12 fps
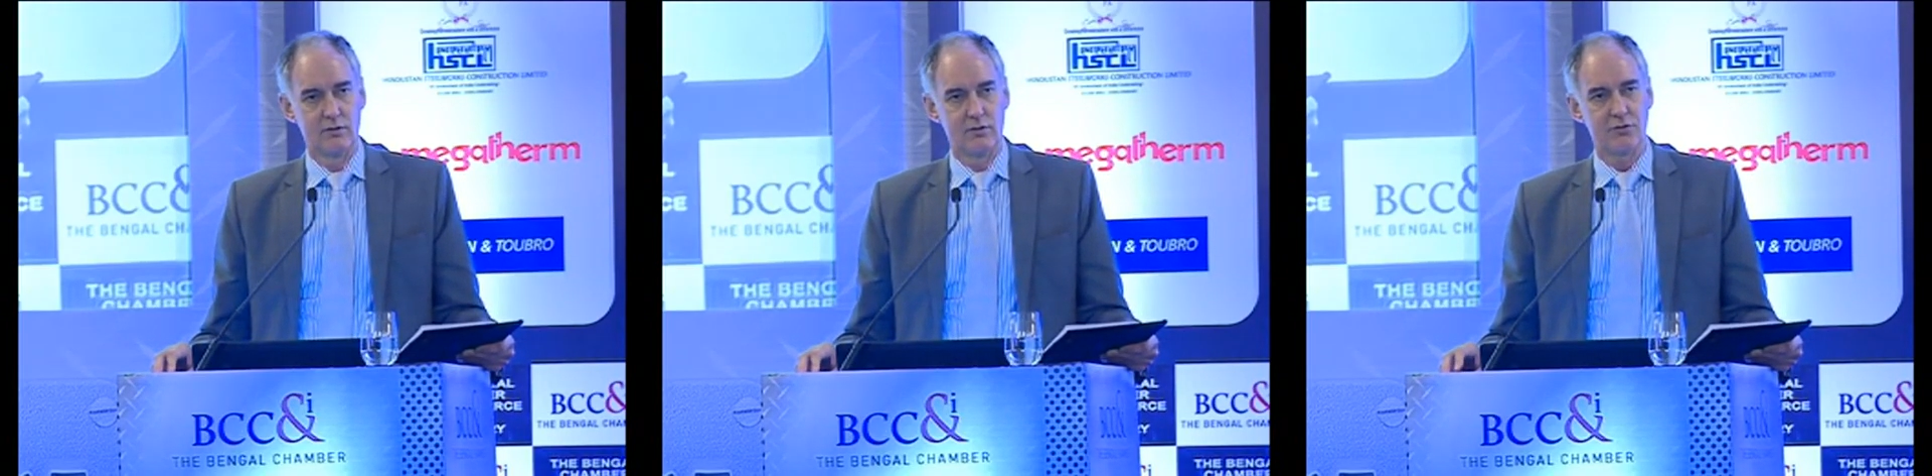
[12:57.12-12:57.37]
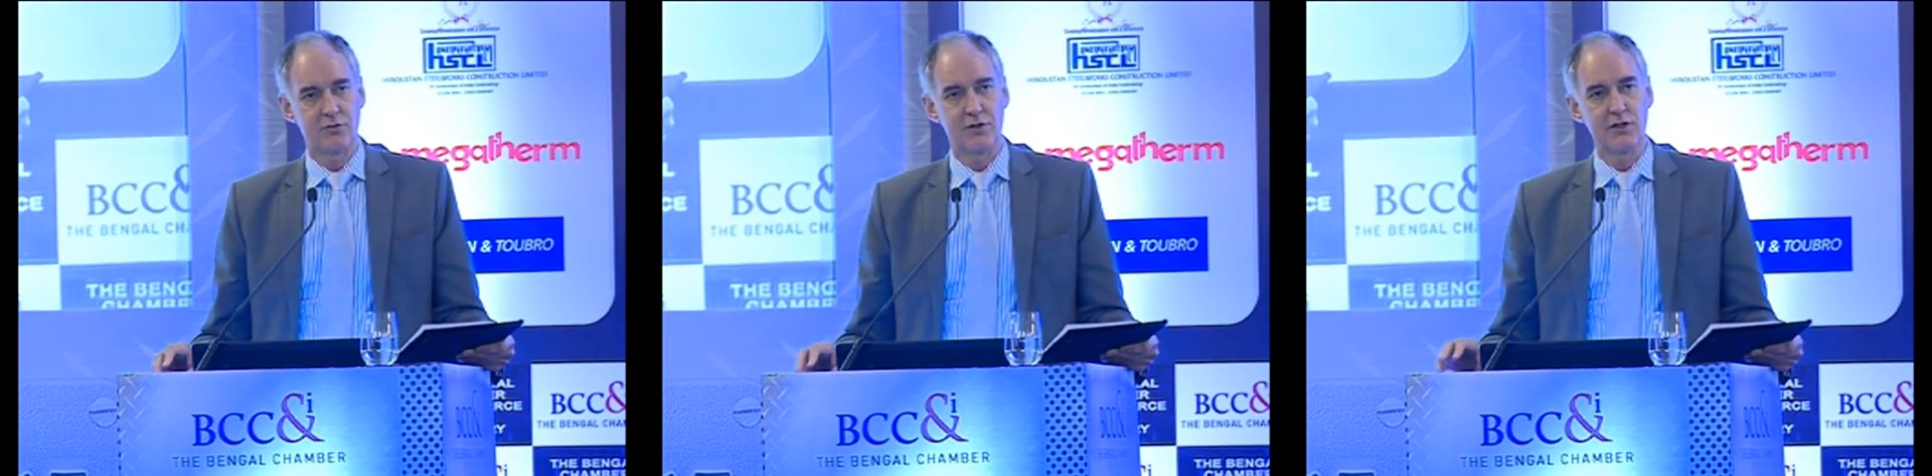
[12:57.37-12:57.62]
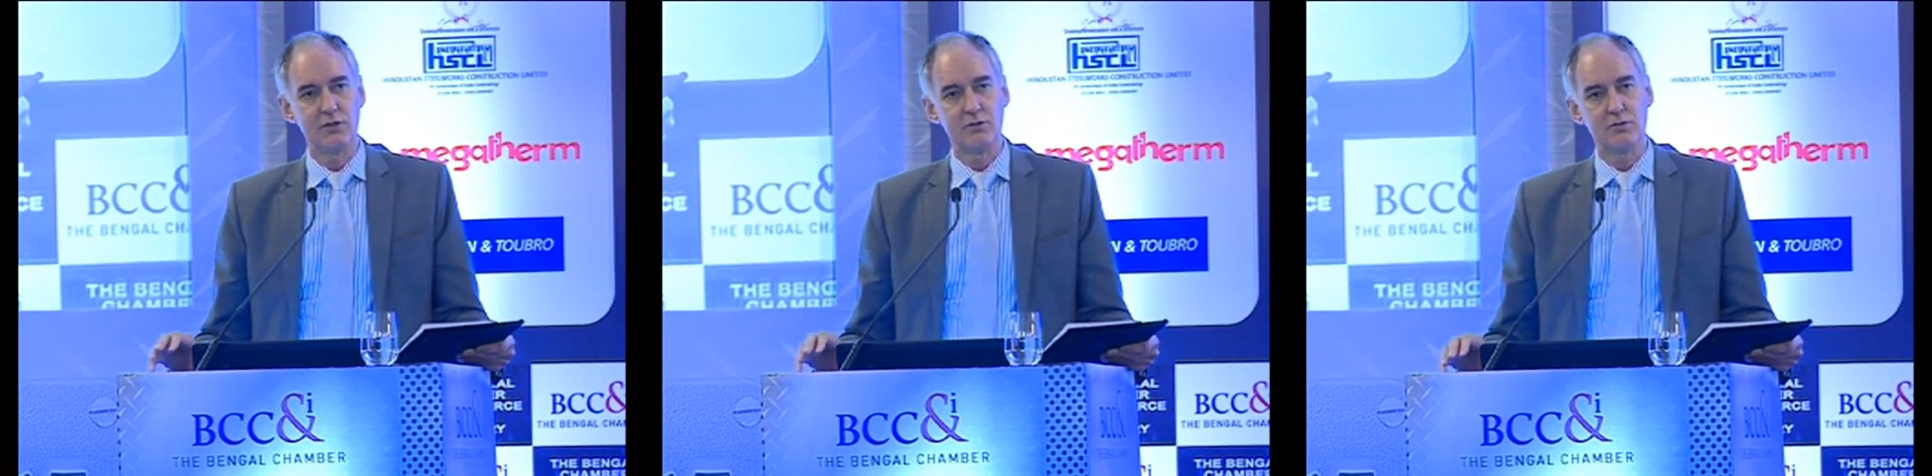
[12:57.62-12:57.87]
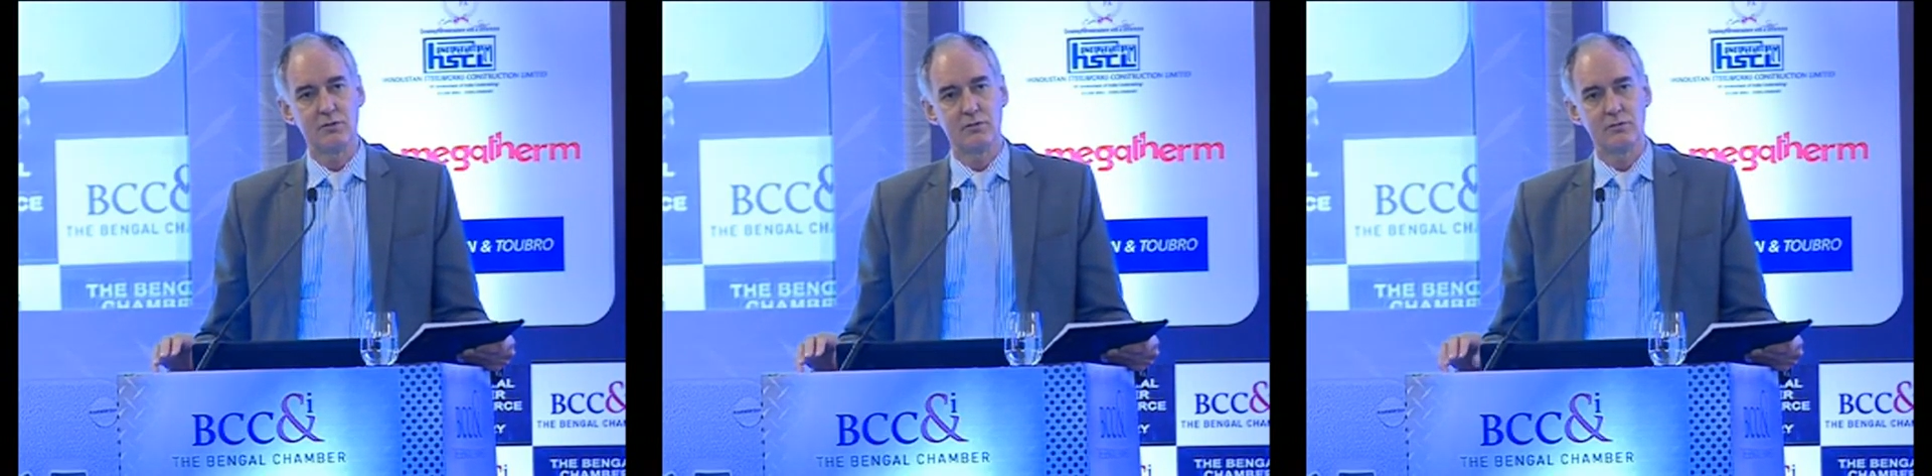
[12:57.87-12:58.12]
The
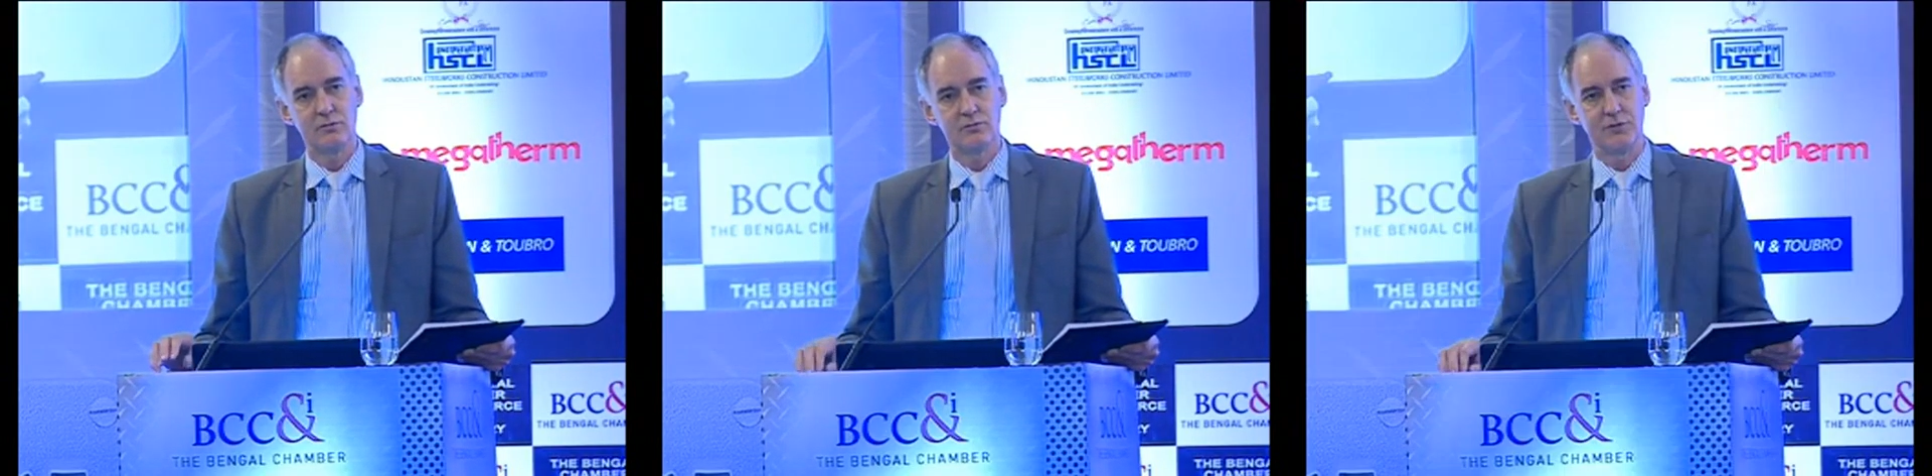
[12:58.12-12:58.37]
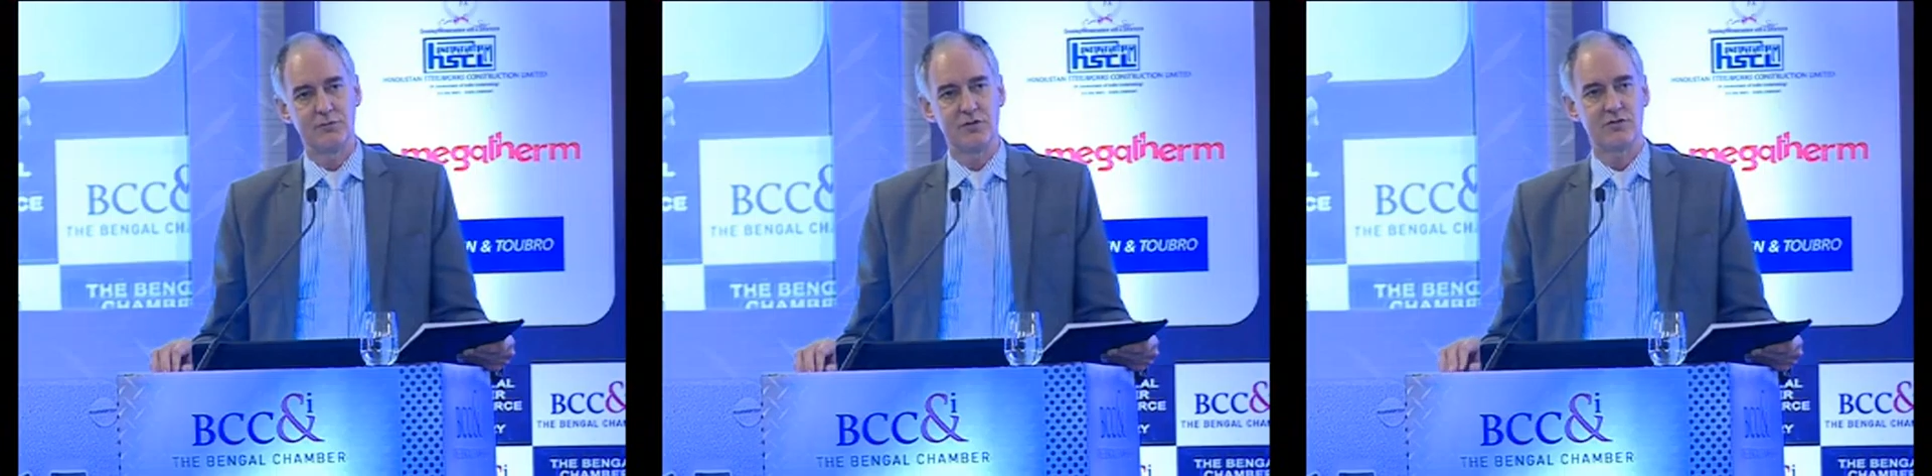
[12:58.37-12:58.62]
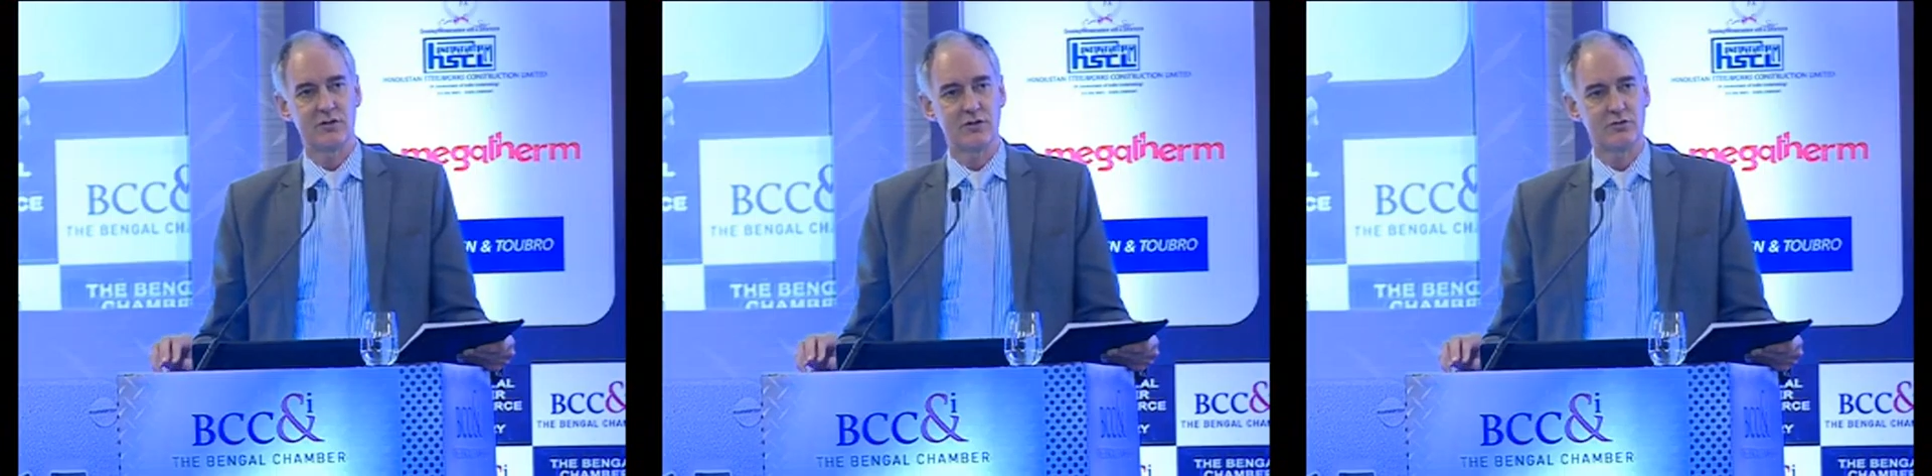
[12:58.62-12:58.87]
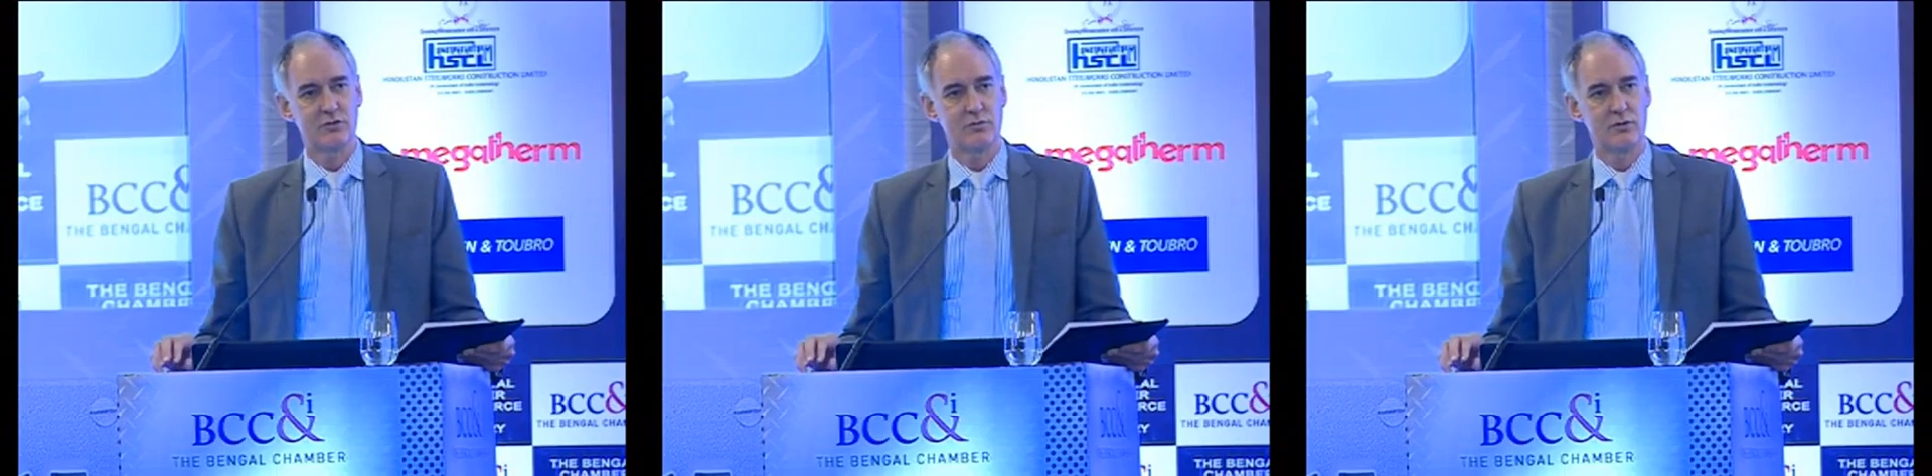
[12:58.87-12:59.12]
three
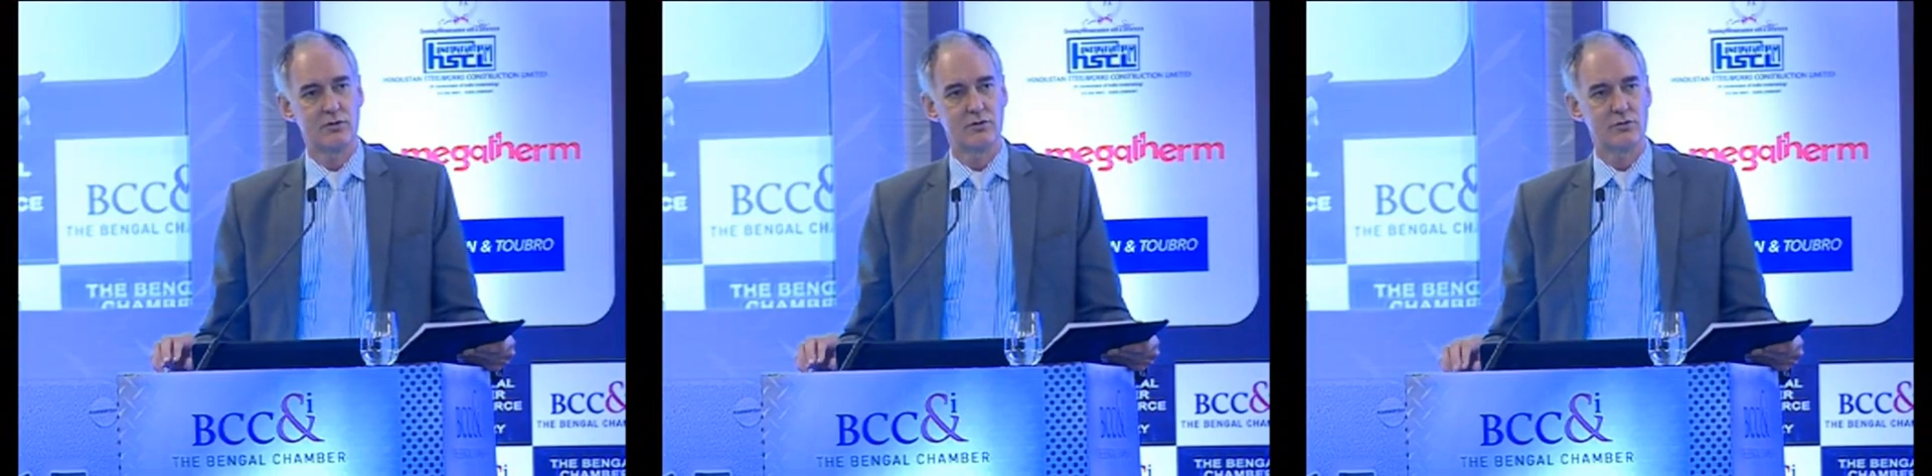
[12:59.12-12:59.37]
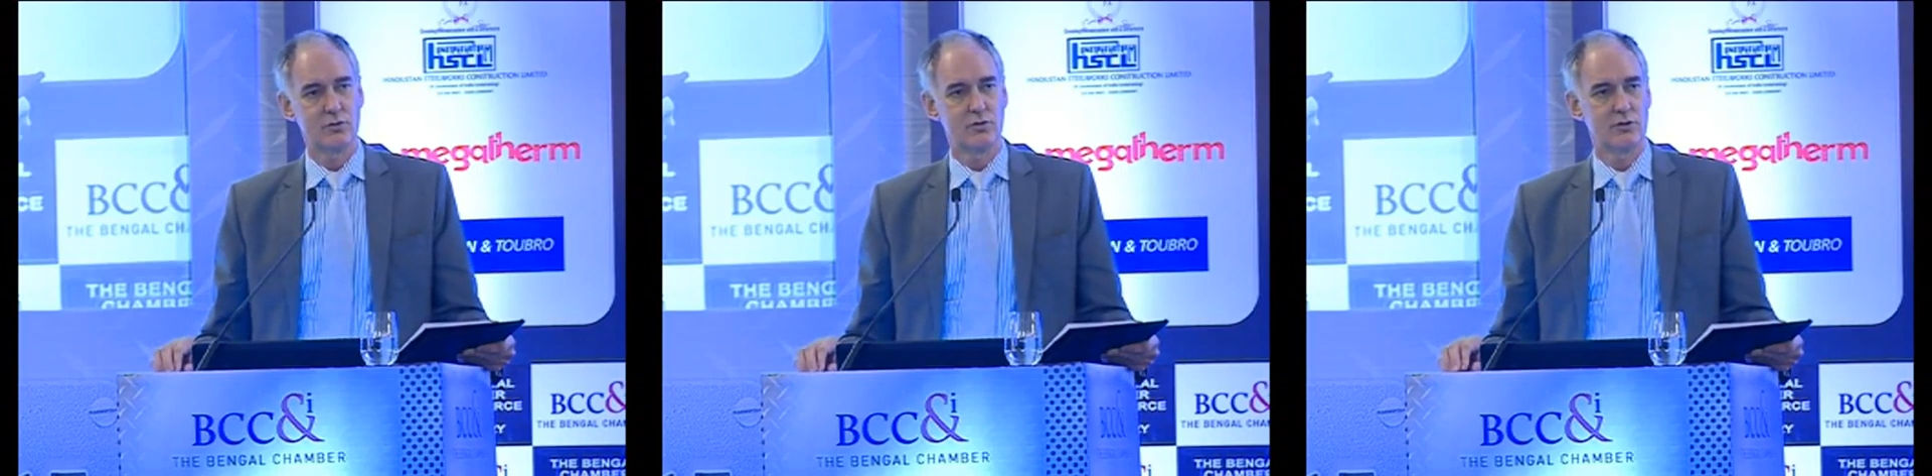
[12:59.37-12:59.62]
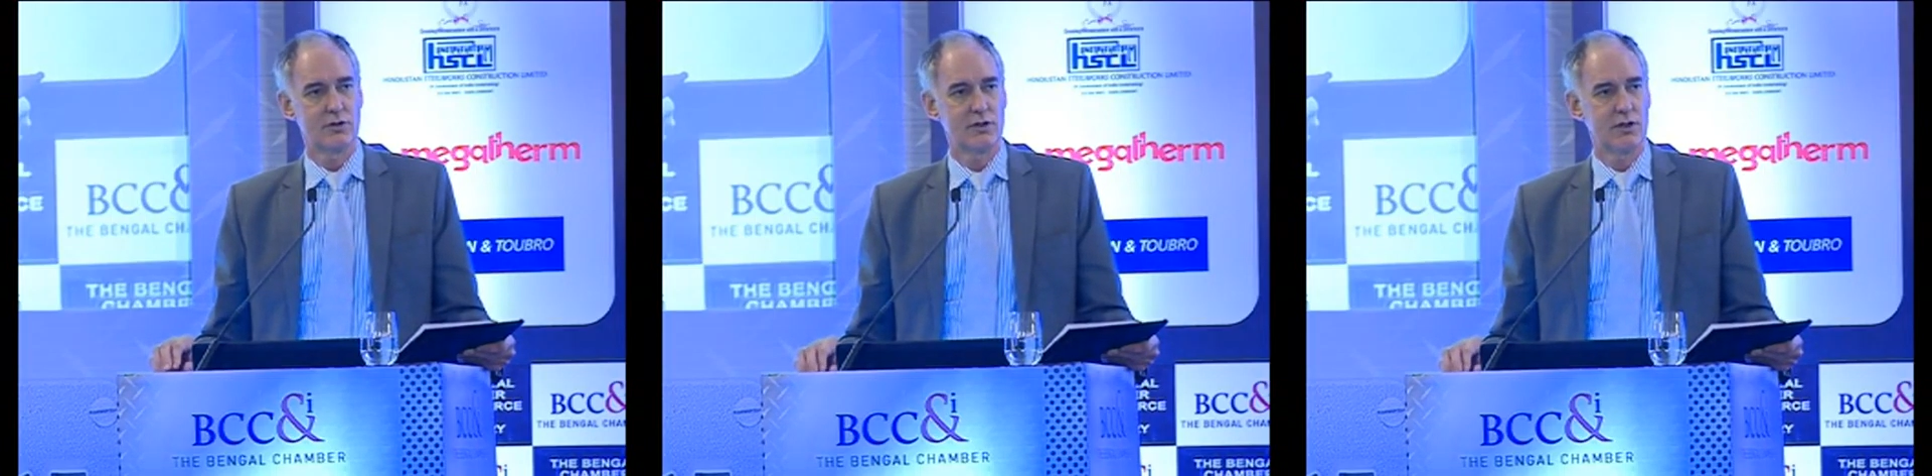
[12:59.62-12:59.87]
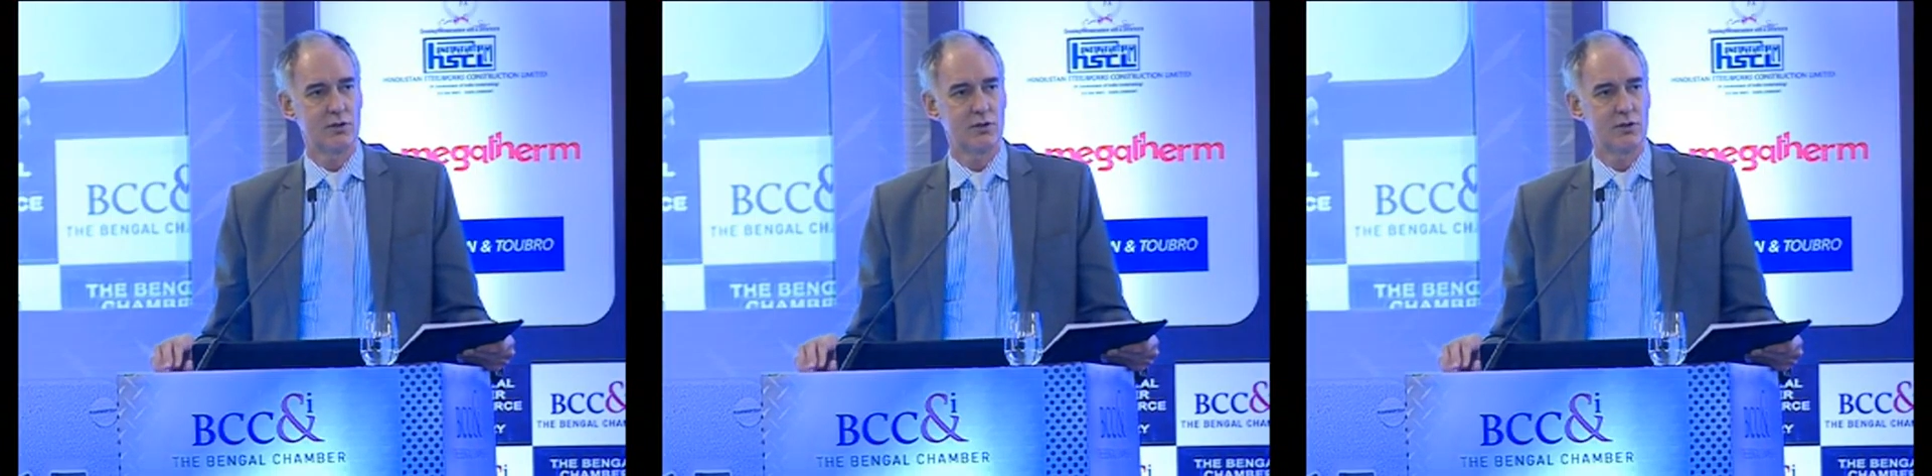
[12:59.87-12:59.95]
56-story